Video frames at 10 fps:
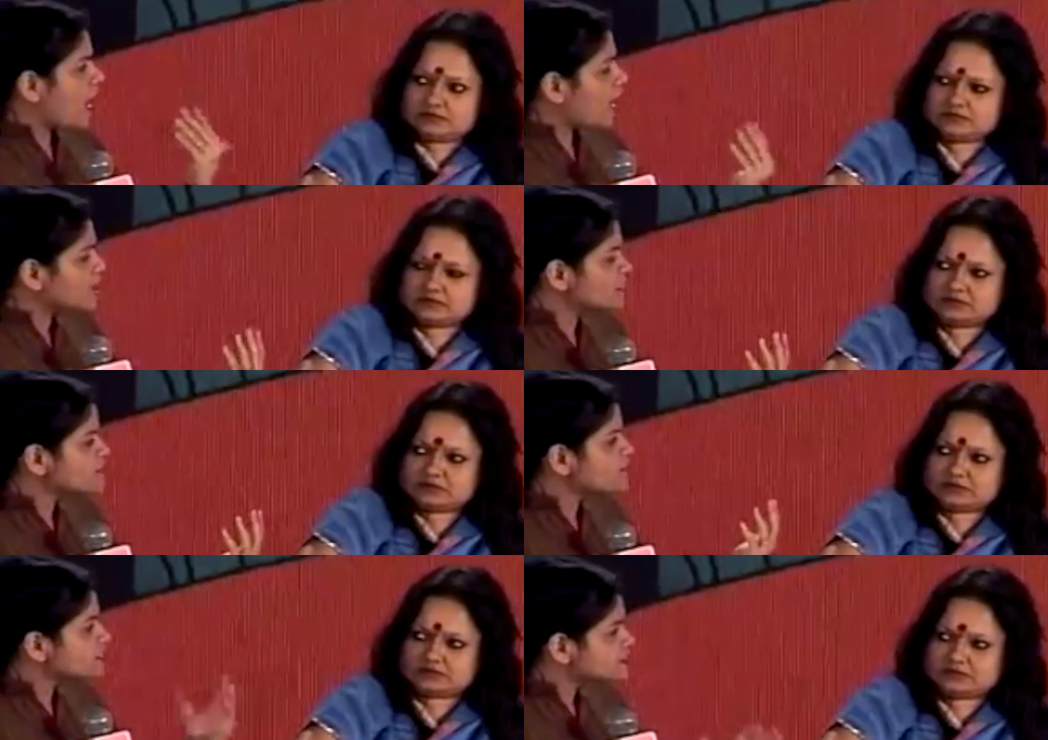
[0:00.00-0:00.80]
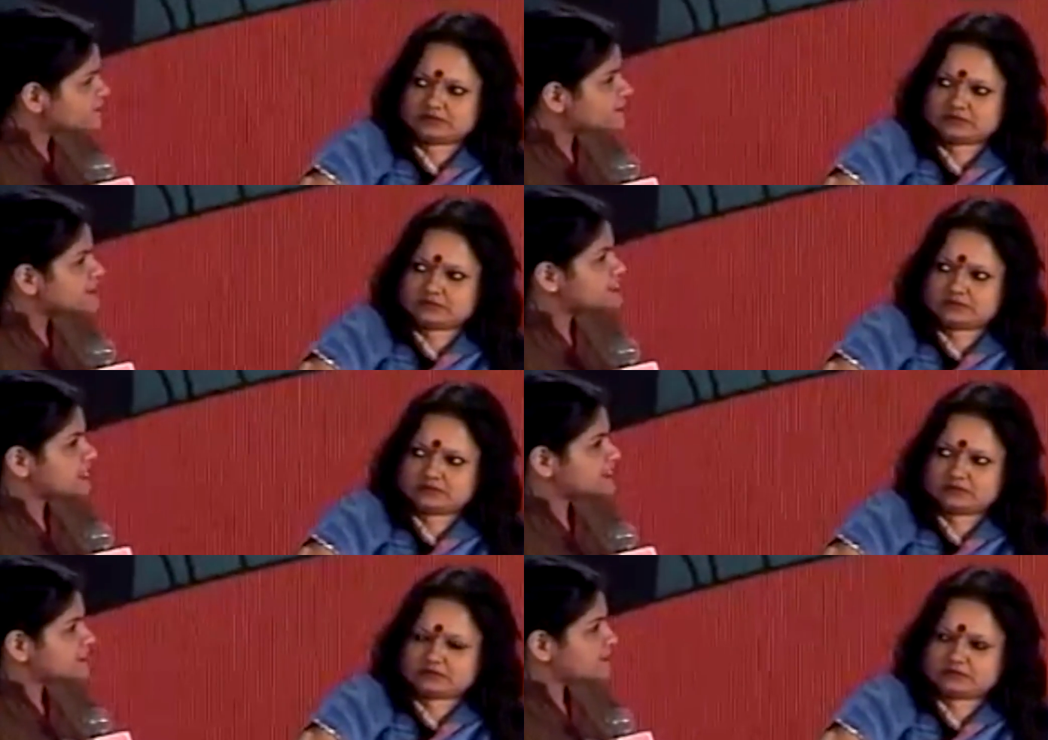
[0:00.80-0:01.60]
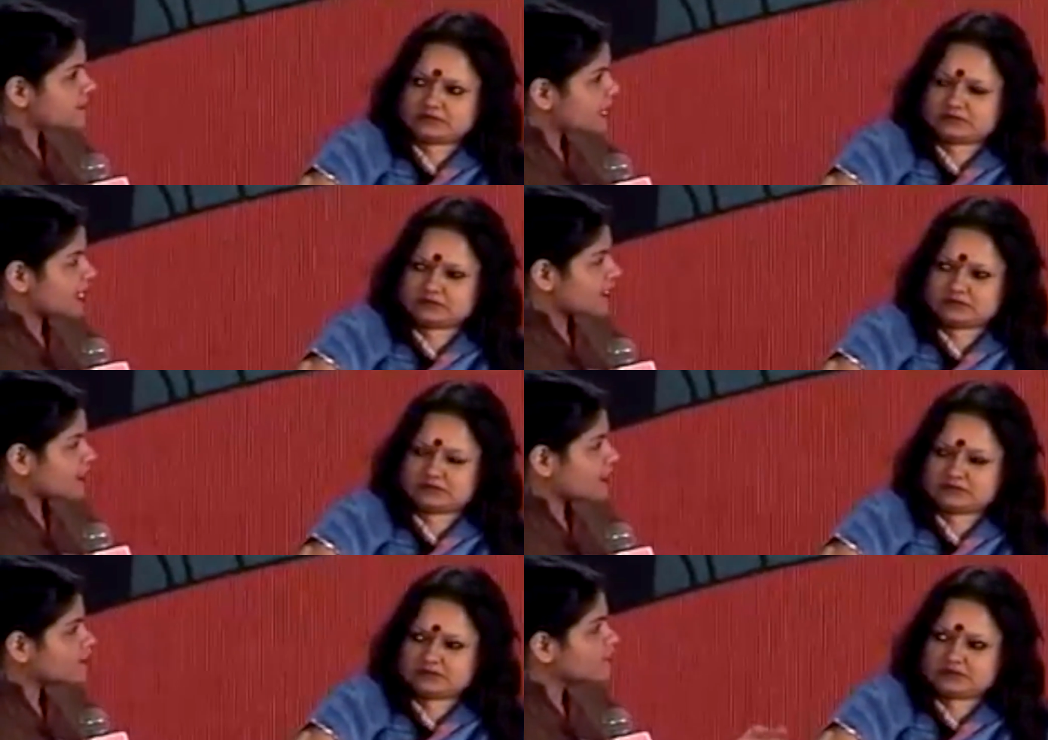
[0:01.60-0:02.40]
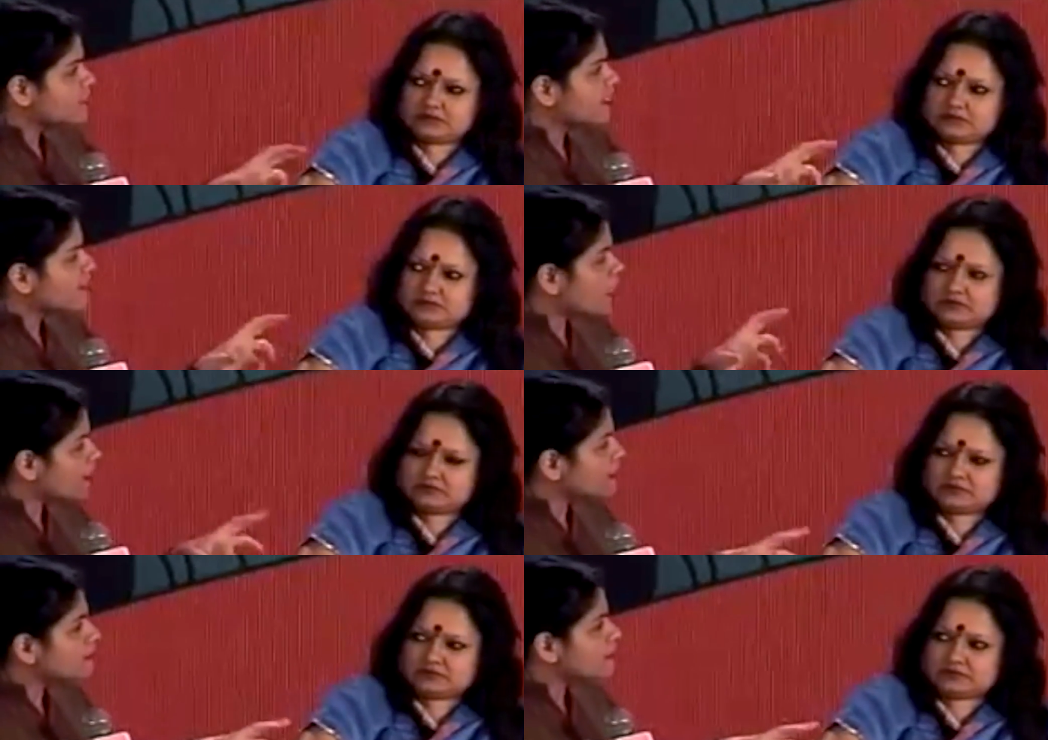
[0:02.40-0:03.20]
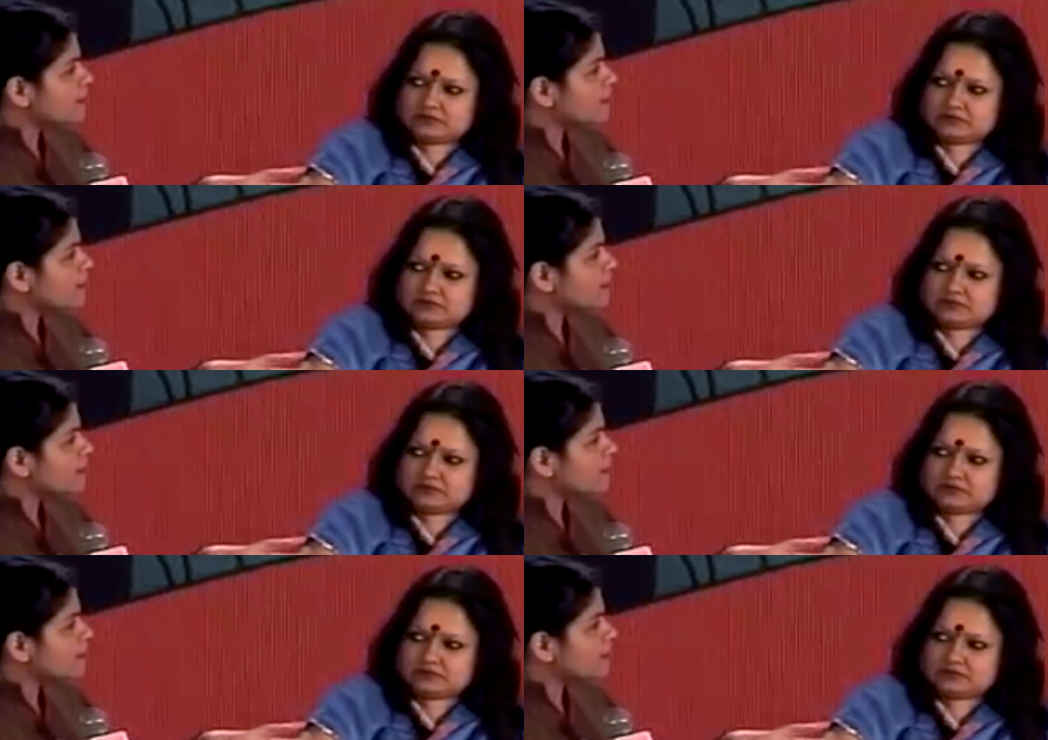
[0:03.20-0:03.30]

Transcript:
Speaker 1: how much of a difference does it make if there are